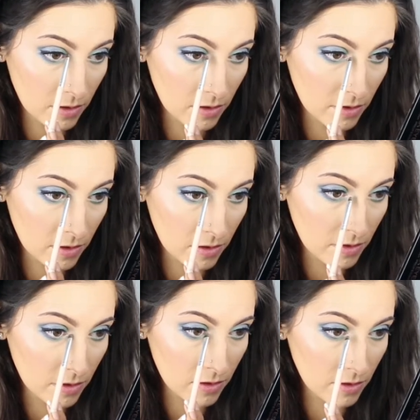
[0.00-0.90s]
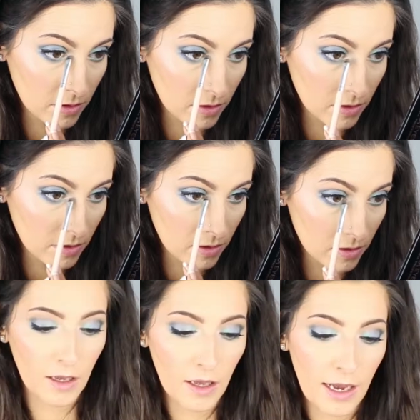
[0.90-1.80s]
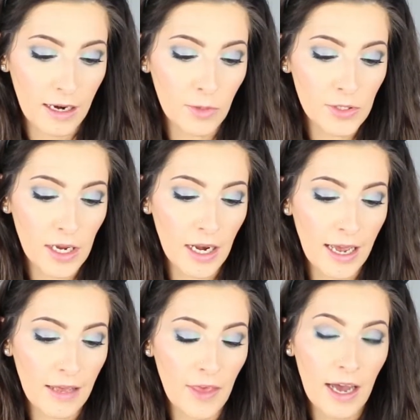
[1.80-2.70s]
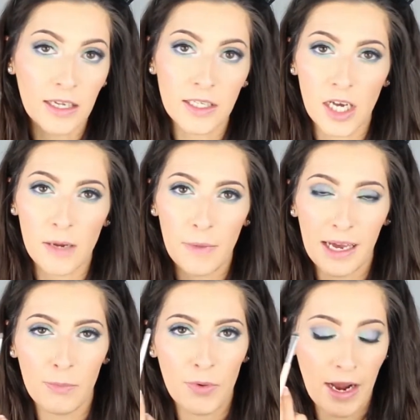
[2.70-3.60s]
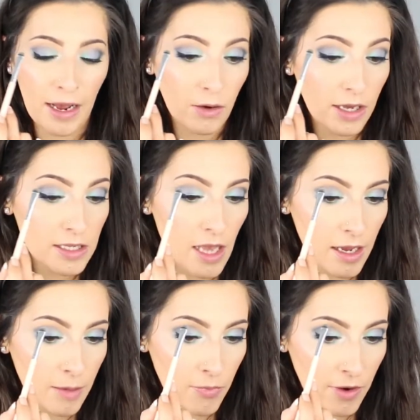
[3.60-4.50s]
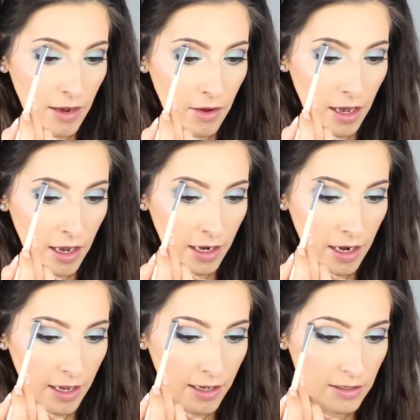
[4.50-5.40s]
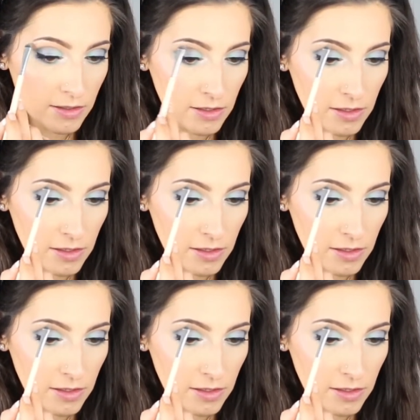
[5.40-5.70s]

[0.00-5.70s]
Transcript: inner corner. I'm also going to add that under my brow as a brow highlight.